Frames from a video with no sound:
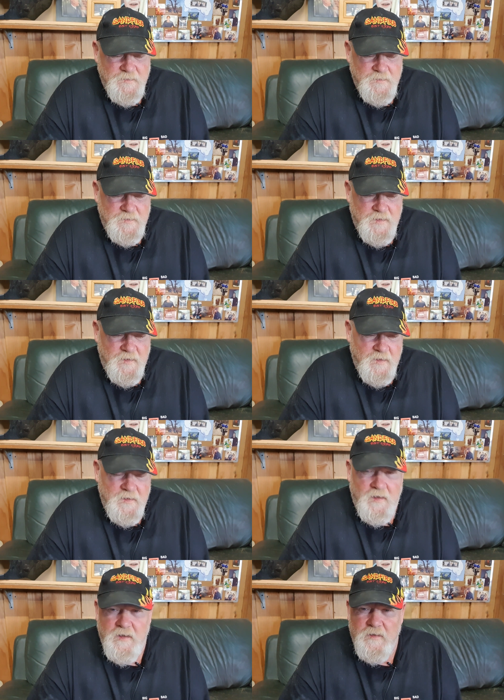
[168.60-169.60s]
So
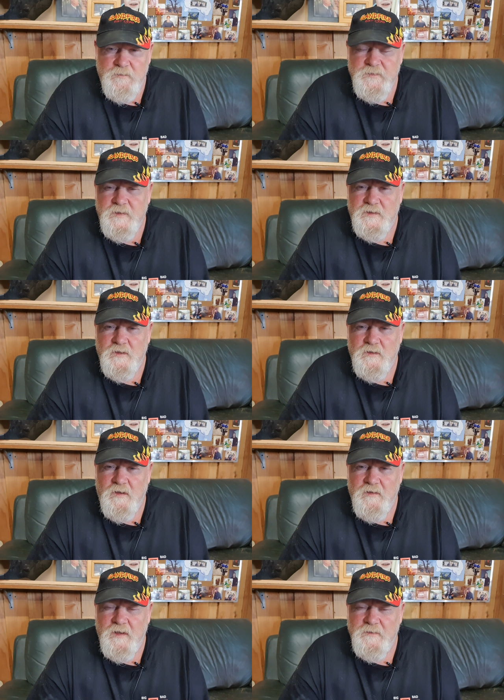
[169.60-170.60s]
I know it doesn't look
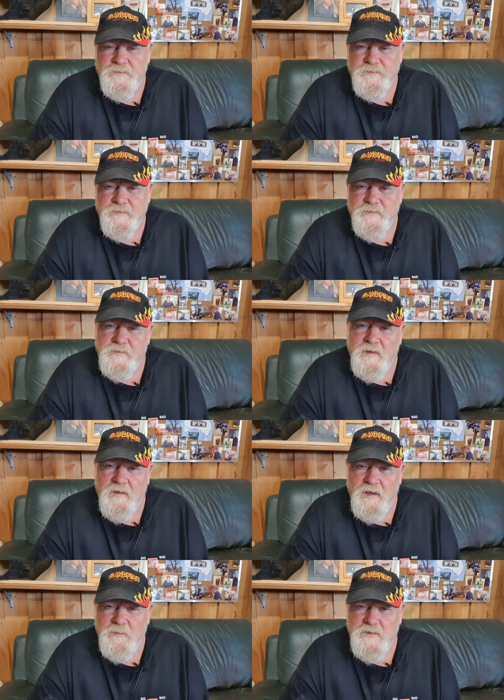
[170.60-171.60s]
like that in
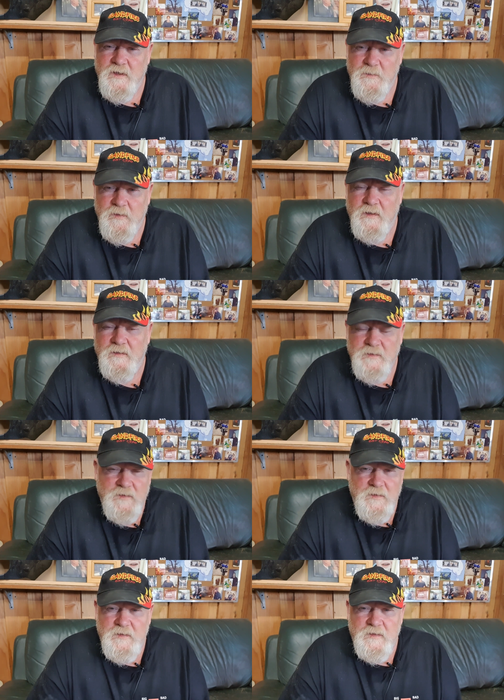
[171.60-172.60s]
that episode, but
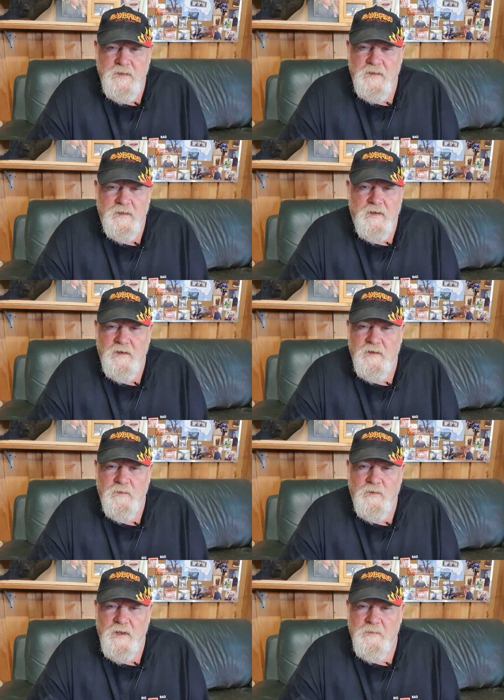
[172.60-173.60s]
I don't know
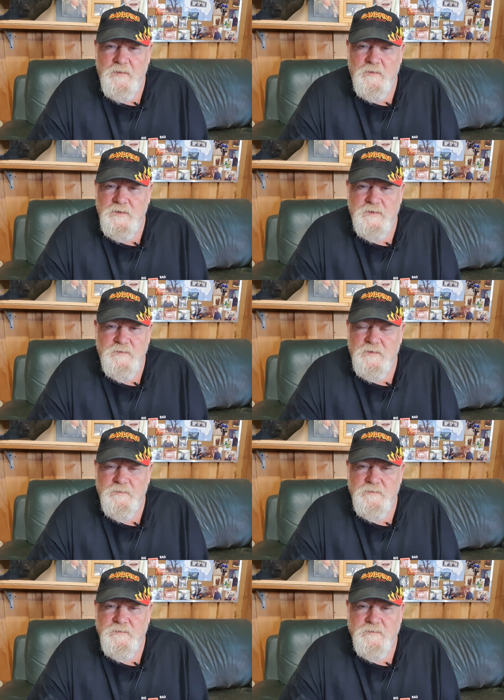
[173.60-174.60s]
what happened. It
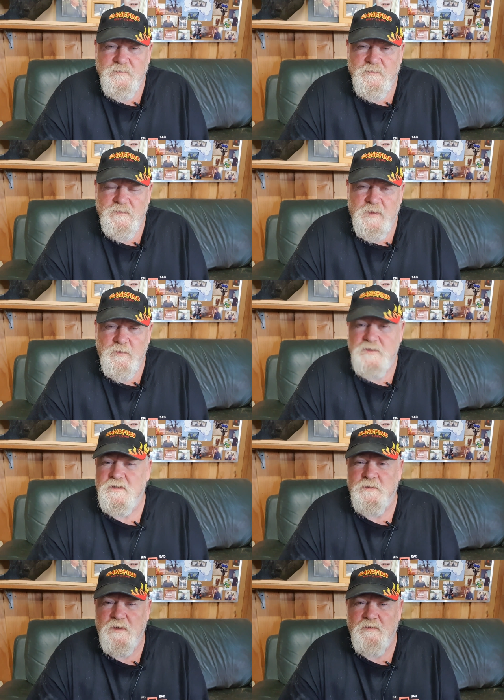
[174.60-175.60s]
was
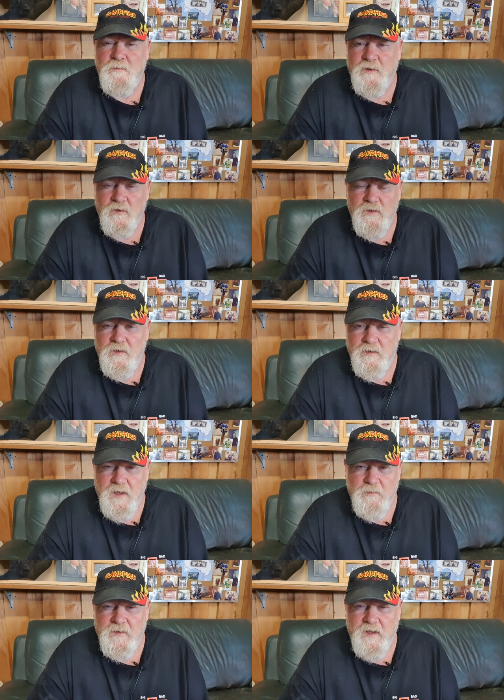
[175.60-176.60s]
just a bit of a blur. A
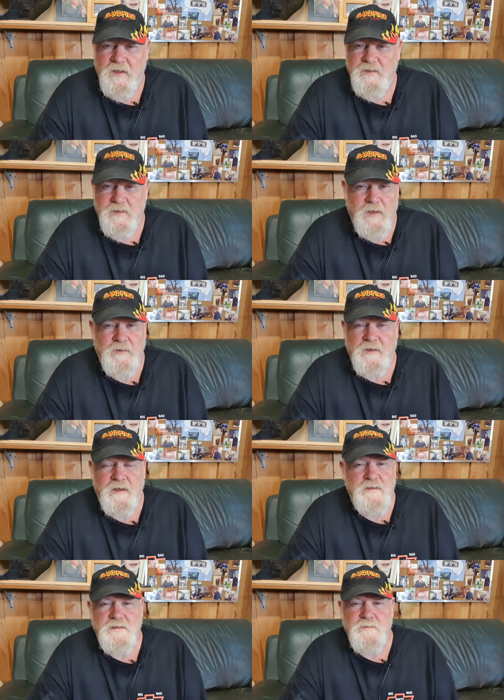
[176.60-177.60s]
couple of days
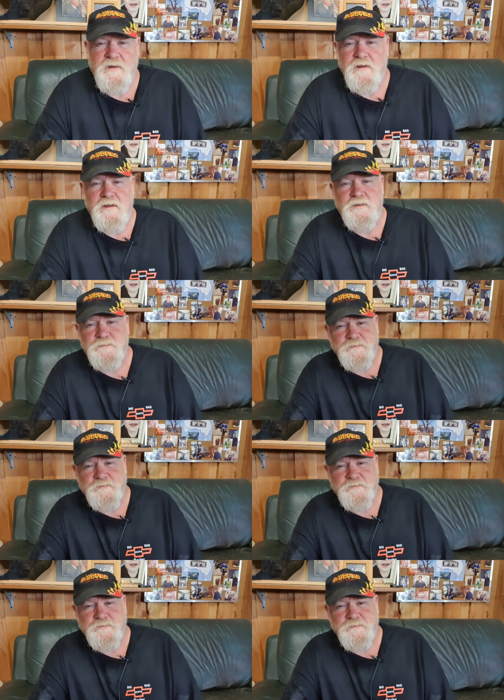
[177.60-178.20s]
in the middle there.